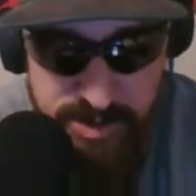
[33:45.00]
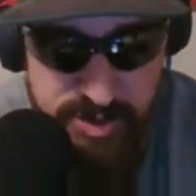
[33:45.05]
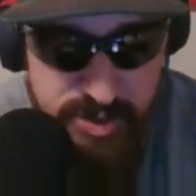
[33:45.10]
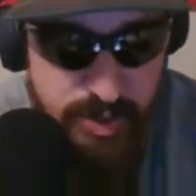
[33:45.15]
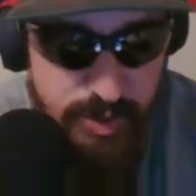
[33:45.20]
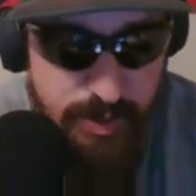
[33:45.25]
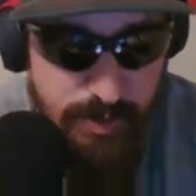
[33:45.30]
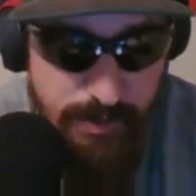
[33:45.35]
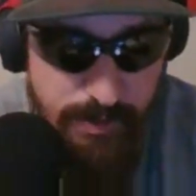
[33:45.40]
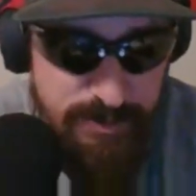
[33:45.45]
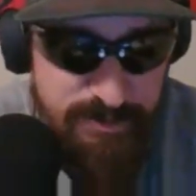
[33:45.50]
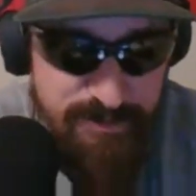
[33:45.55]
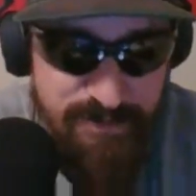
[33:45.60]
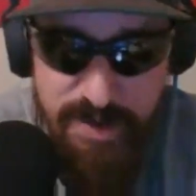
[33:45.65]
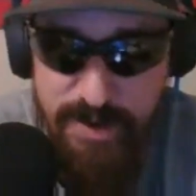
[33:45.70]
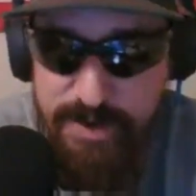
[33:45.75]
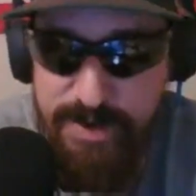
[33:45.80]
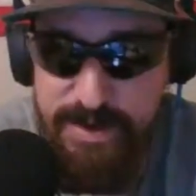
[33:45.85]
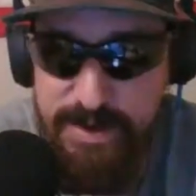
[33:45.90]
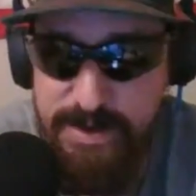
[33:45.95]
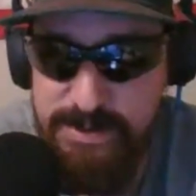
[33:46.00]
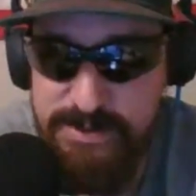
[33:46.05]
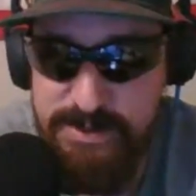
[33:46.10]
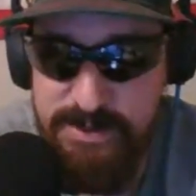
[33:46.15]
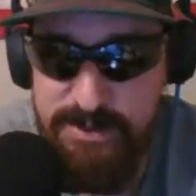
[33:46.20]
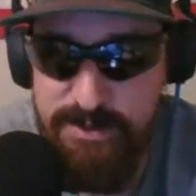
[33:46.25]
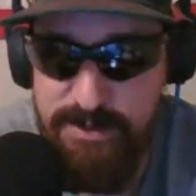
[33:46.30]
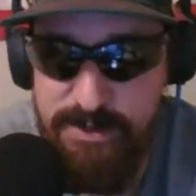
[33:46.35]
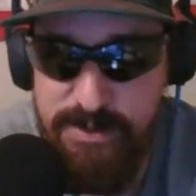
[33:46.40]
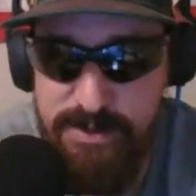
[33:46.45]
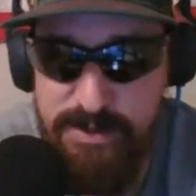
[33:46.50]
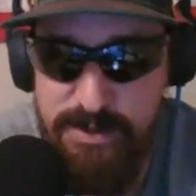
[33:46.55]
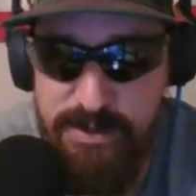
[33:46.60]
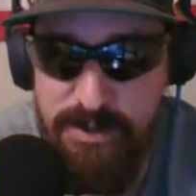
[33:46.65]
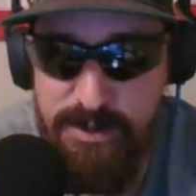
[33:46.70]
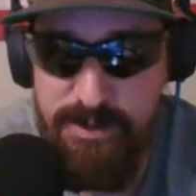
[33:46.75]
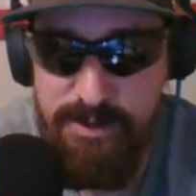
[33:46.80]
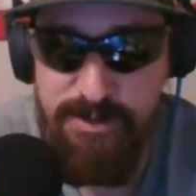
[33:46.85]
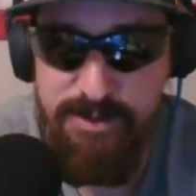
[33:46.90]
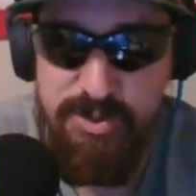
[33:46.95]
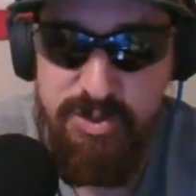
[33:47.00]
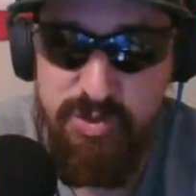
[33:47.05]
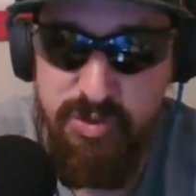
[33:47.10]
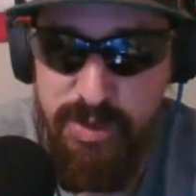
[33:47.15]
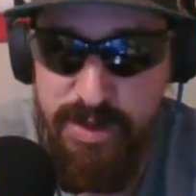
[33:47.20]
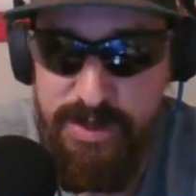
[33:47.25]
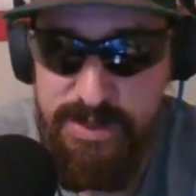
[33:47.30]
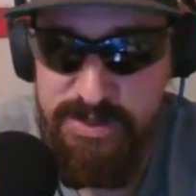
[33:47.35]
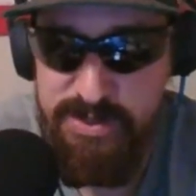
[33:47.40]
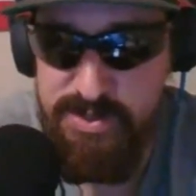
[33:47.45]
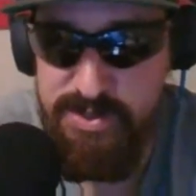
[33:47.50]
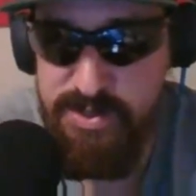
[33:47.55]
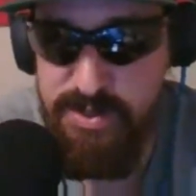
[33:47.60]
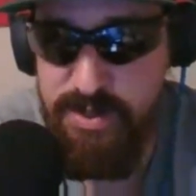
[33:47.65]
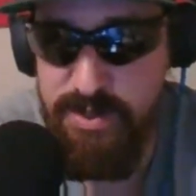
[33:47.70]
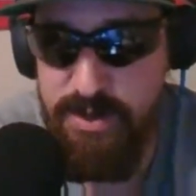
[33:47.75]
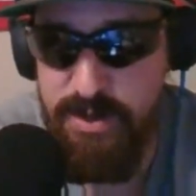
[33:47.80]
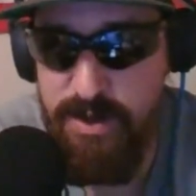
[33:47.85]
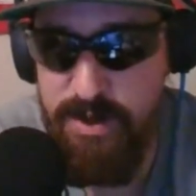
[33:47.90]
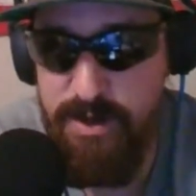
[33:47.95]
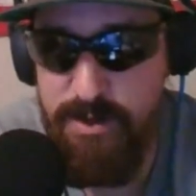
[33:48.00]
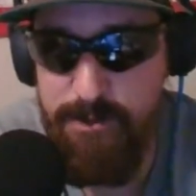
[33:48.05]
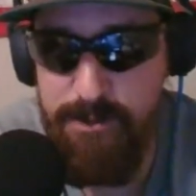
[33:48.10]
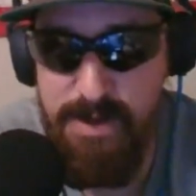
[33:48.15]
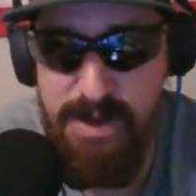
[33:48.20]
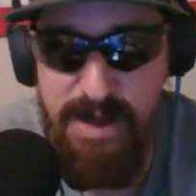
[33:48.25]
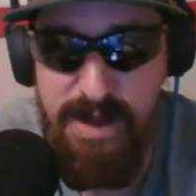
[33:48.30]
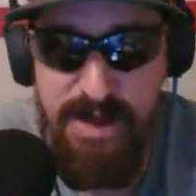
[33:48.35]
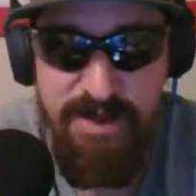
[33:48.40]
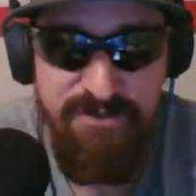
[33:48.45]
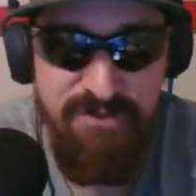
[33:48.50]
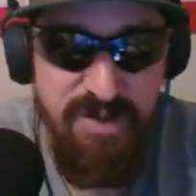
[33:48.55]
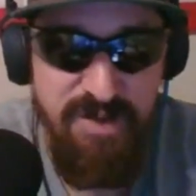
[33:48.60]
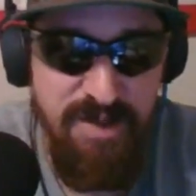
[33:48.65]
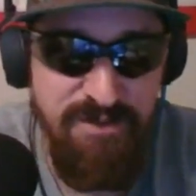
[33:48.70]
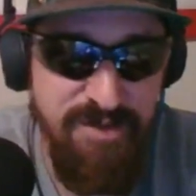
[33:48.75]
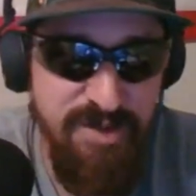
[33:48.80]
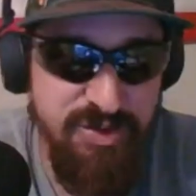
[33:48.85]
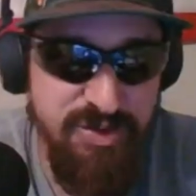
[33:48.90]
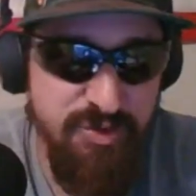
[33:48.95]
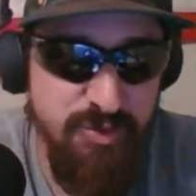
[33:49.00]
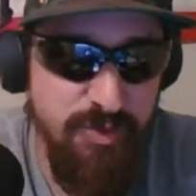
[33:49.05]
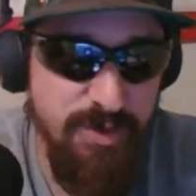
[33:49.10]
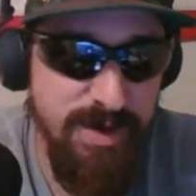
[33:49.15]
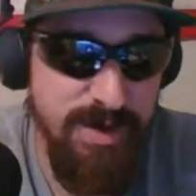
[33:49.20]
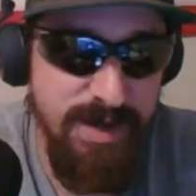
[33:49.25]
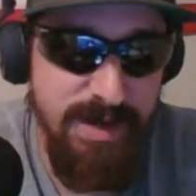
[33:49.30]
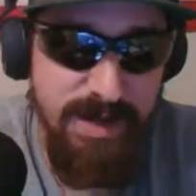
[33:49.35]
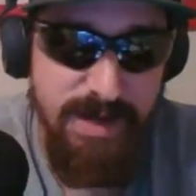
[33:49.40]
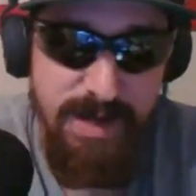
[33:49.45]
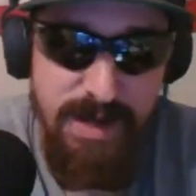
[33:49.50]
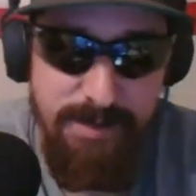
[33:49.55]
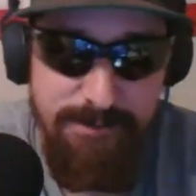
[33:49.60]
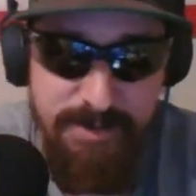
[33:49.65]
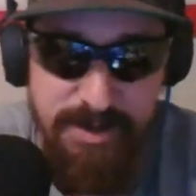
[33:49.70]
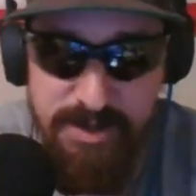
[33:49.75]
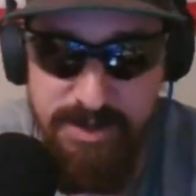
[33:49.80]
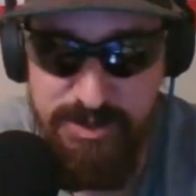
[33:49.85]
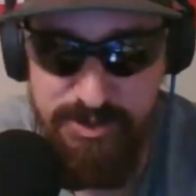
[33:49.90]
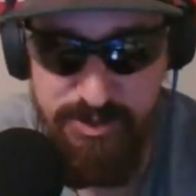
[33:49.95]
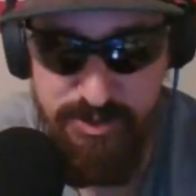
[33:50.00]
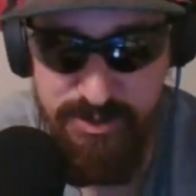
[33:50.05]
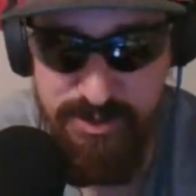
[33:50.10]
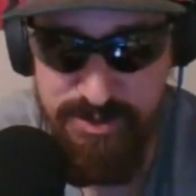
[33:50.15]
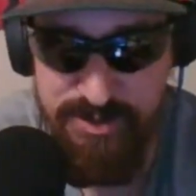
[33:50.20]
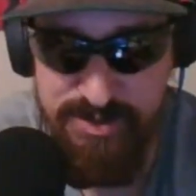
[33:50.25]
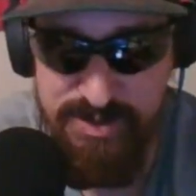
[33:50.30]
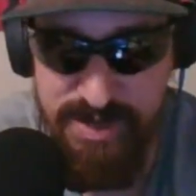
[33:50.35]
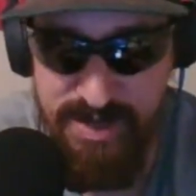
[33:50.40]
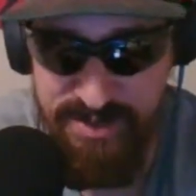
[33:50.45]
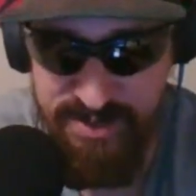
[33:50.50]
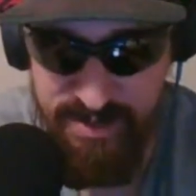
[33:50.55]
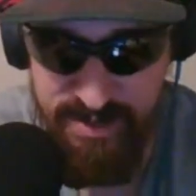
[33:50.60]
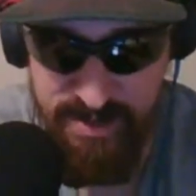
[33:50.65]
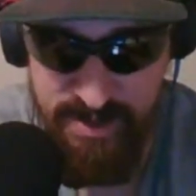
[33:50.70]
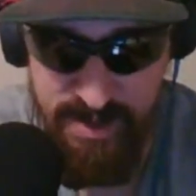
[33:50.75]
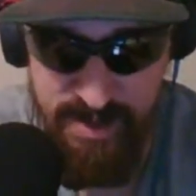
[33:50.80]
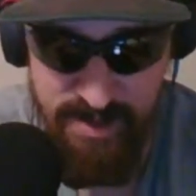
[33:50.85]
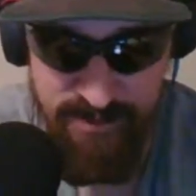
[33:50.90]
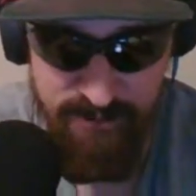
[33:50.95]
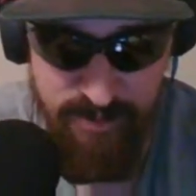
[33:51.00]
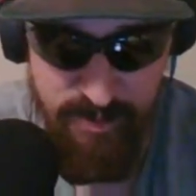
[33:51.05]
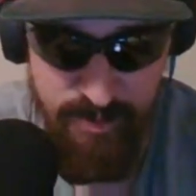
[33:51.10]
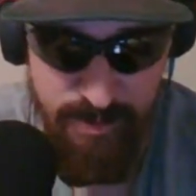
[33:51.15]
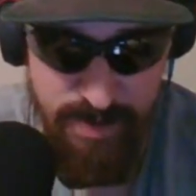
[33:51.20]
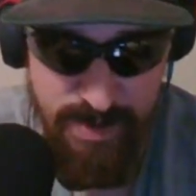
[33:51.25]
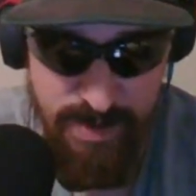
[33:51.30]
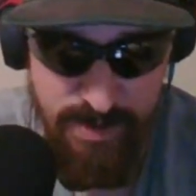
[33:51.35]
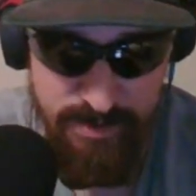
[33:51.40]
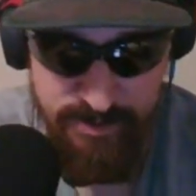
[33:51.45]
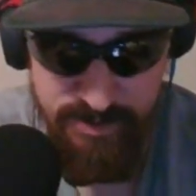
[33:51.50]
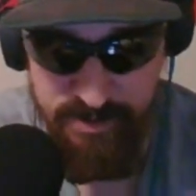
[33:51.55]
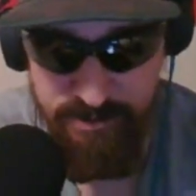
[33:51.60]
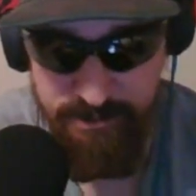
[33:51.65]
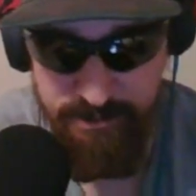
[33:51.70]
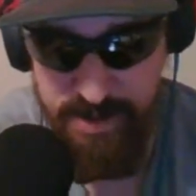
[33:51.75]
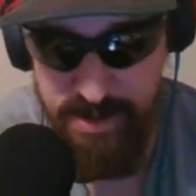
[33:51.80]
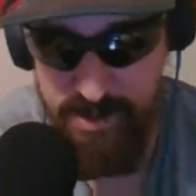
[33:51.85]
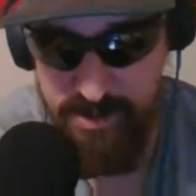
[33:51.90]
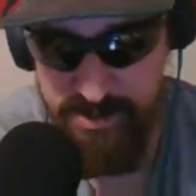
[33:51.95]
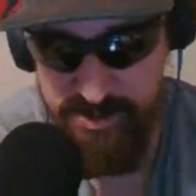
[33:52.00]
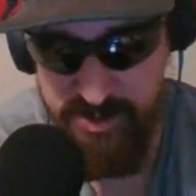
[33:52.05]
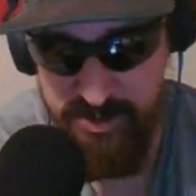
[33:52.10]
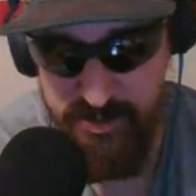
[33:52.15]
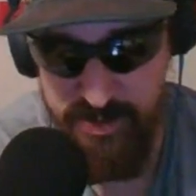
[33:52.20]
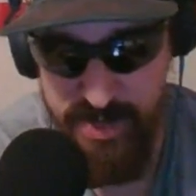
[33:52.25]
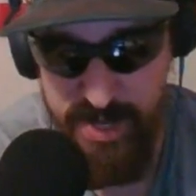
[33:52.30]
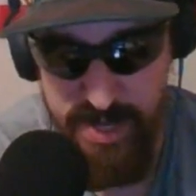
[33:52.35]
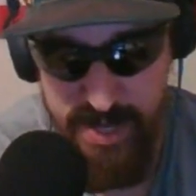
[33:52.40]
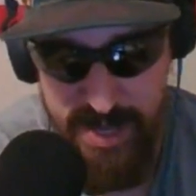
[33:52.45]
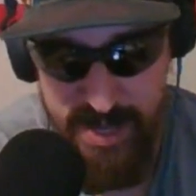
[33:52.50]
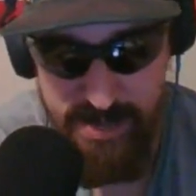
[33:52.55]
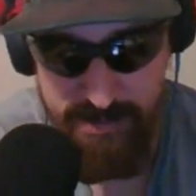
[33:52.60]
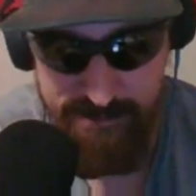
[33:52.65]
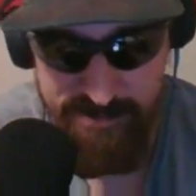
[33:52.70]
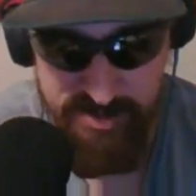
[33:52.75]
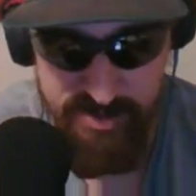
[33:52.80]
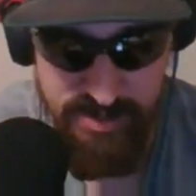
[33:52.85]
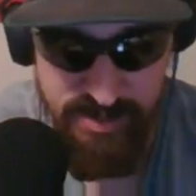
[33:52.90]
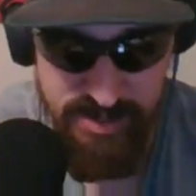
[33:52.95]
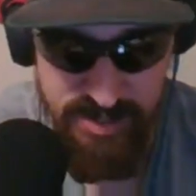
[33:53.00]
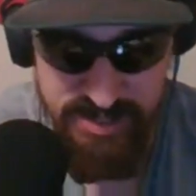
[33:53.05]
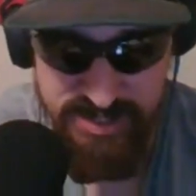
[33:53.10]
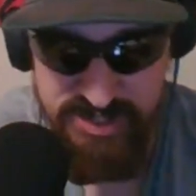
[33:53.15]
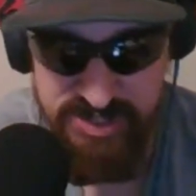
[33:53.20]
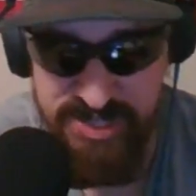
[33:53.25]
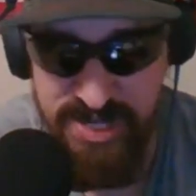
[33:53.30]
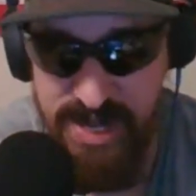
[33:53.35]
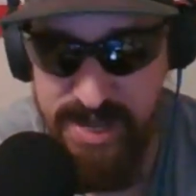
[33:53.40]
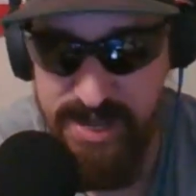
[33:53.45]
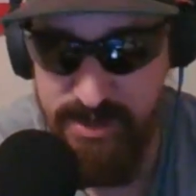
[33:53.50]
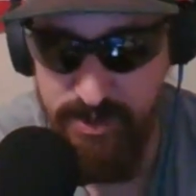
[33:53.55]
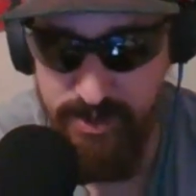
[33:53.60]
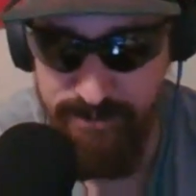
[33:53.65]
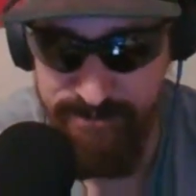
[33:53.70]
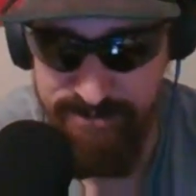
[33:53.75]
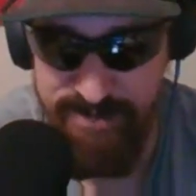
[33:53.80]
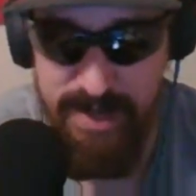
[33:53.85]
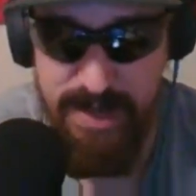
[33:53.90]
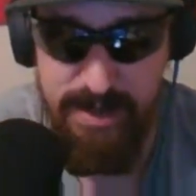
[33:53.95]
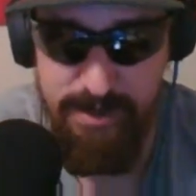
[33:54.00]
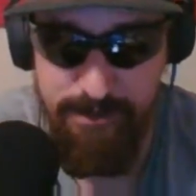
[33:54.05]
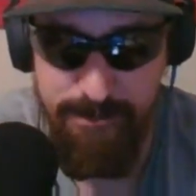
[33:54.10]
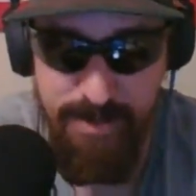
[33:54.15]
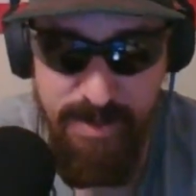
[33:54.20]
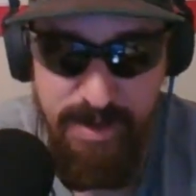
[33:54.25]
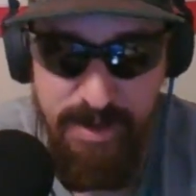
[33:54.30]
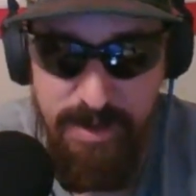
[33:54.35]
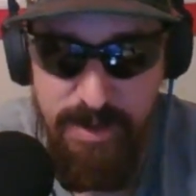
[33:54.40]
so it was very easy. Tricks. If this were, I'm gonna do this. I think every round, compare it to a game's style of game.